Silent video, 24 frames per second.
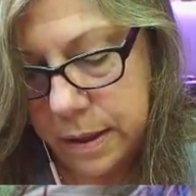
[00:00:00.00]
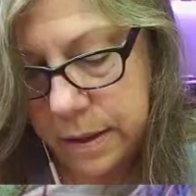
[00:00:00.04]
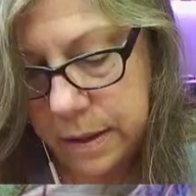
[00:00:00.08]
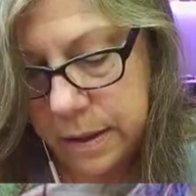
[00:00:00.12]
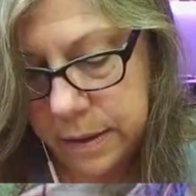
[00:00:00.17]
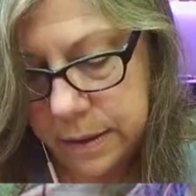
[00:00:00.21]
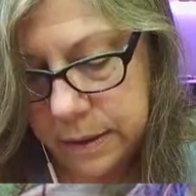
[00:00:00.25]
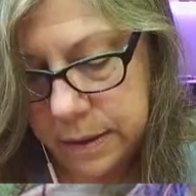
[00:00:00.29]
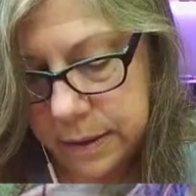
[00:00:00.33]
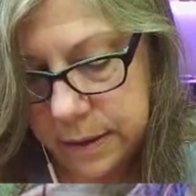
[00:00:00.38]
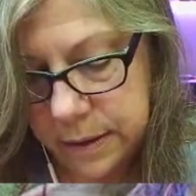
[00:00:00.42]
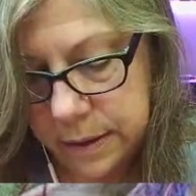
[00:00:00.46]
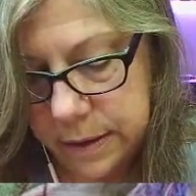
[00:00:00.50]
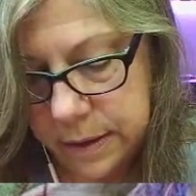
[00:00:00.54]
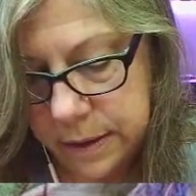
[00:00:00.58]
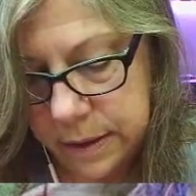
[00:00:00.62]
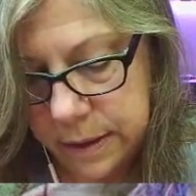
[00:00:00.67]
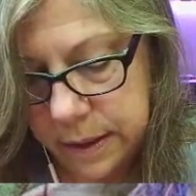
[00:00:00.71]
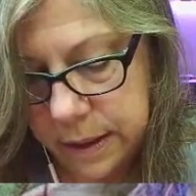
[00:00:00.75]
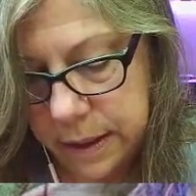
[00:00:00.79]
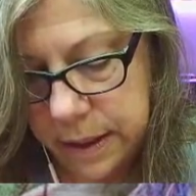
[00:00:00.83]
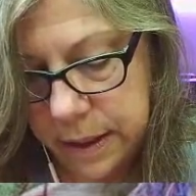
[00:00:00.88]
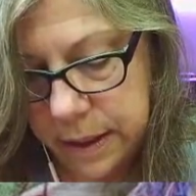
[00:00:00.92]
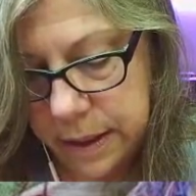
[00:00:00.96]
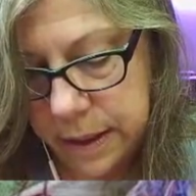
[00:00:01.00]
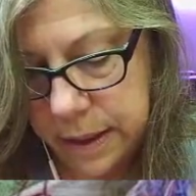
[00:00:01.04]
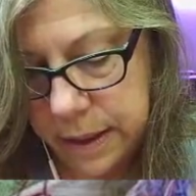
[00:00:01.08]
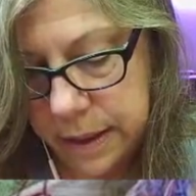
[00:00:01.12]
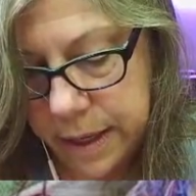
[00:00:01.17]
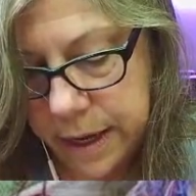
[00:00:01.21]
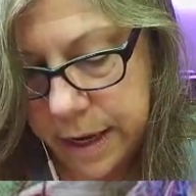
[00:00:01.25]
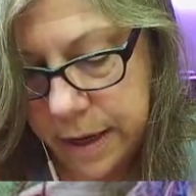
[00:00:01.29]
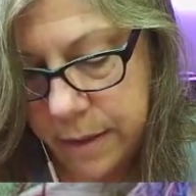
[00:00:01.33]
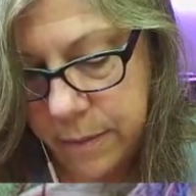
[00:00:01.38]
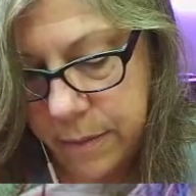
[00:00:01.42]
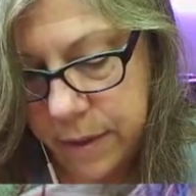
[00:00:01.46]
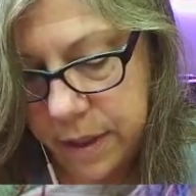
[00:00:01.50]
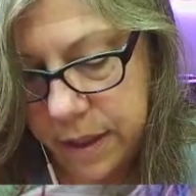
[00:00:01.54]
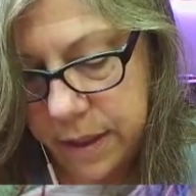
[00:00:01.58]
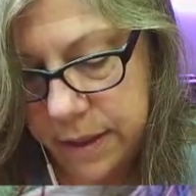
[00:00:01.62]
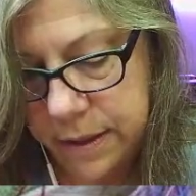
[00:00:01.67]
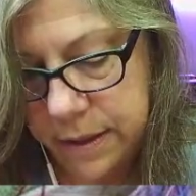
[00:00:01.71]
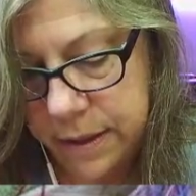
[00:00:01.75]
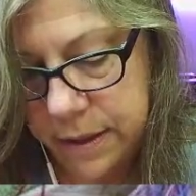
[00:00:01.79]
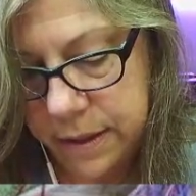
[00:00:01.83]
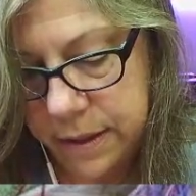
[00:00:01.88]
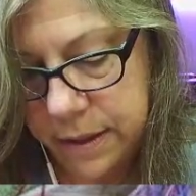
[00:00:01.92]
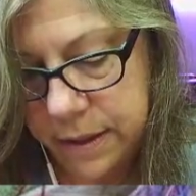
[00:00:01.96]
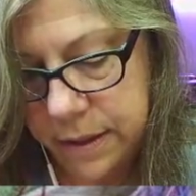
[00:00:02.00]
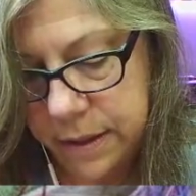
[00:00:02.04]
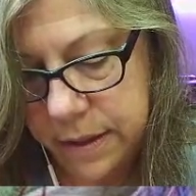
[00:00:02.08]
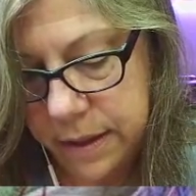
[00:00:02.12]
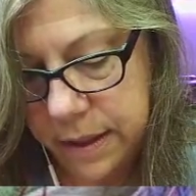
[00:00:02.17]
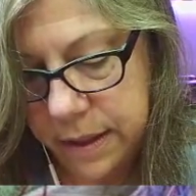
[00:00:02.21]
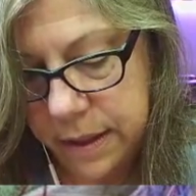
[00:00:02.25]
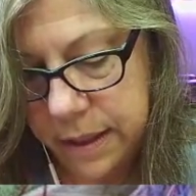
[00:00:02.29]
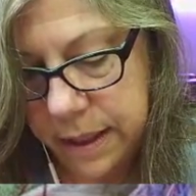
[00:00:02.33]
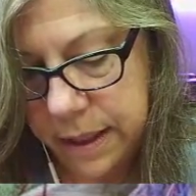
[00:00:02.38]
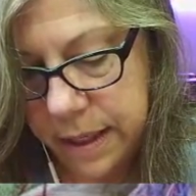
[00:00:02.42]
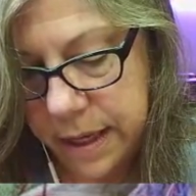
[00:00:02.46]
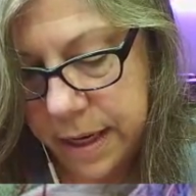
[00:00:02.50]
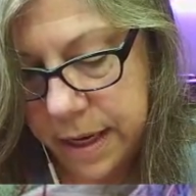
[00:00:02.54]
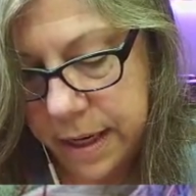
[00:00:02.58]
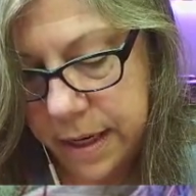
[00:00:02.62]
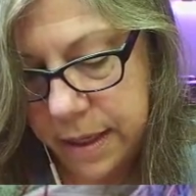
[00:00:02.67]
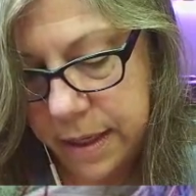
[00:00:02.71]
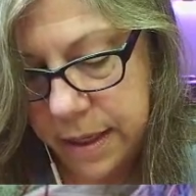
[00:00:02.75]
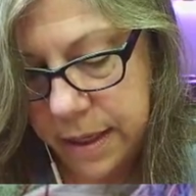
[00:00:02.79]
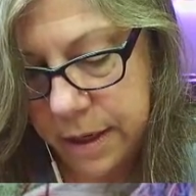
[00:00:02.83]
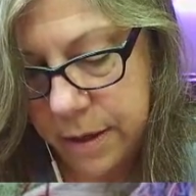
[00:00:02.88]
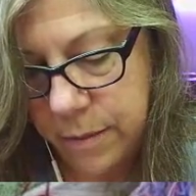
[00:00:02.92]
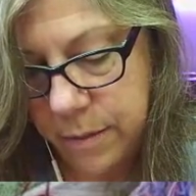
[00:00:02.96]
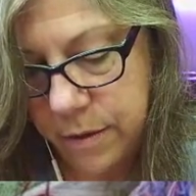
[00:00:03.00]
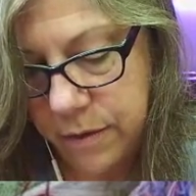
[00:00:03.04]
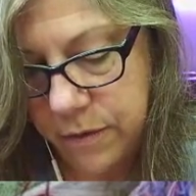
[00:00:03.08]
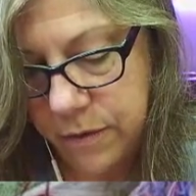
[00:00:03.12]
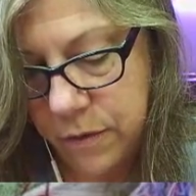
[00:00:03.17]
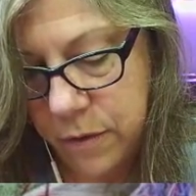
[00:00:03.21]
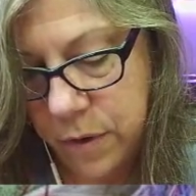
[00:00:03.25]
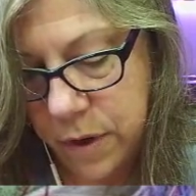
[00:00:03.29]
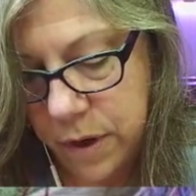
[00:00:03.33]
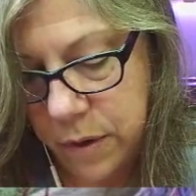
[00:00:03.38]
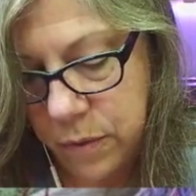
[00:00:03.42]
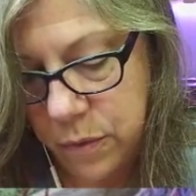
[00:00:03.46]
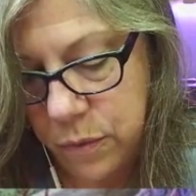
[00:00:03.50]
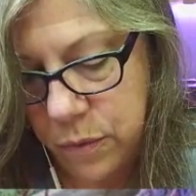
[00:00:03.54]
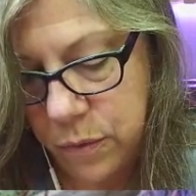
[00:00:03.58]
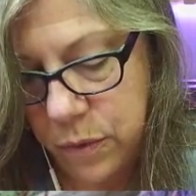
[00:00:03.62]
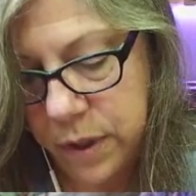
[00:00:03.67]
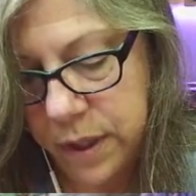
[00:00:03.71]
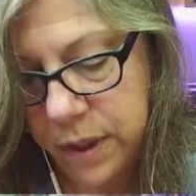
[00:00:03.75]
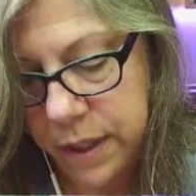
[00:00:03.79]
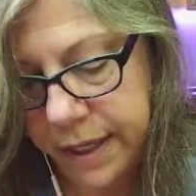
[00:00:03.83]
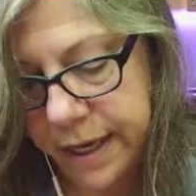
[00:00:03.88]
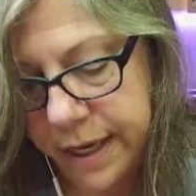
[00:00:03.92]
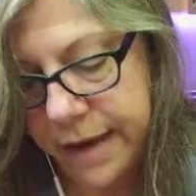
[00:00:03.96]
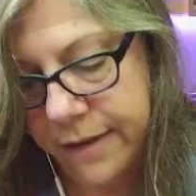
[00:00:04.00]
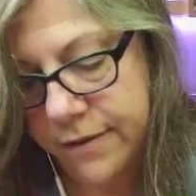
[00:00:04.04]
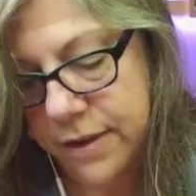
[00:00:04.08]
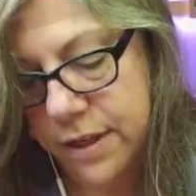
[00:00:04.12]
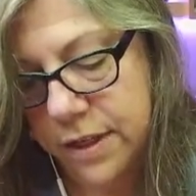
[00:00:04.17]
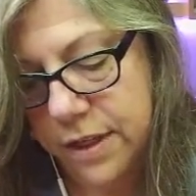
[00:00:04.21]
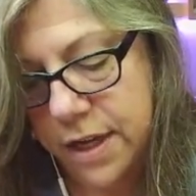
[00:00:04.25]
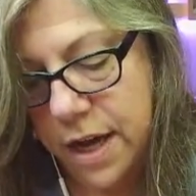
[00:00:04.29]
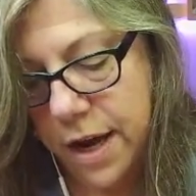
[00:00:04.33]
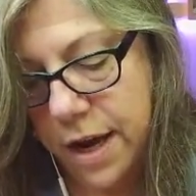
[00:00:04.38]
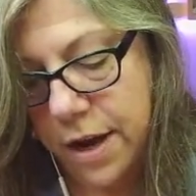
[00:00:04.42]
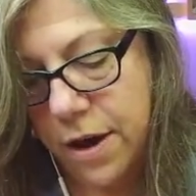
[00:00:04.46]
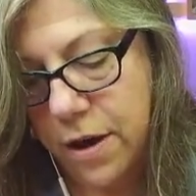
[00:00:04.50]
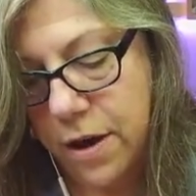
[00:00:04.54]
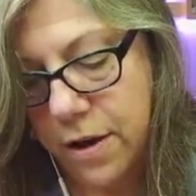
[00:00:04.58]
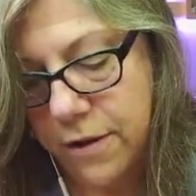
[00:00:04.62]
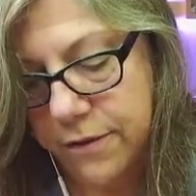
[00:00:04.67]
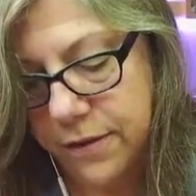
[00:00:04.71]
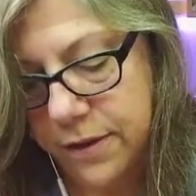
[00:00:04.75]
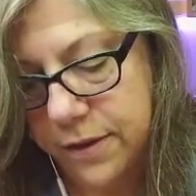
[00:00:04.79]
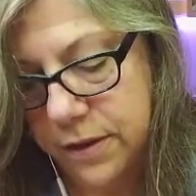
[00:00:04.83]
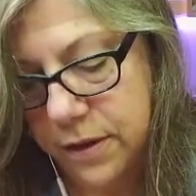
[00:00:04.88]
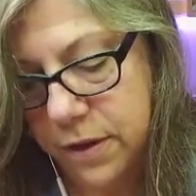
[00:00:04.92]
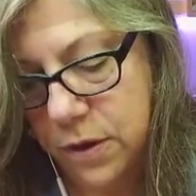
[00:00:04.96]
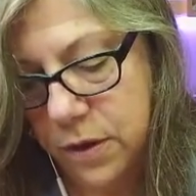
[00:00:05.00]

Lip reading: Let's see, how many stitches can I get in here before I really have to tie off is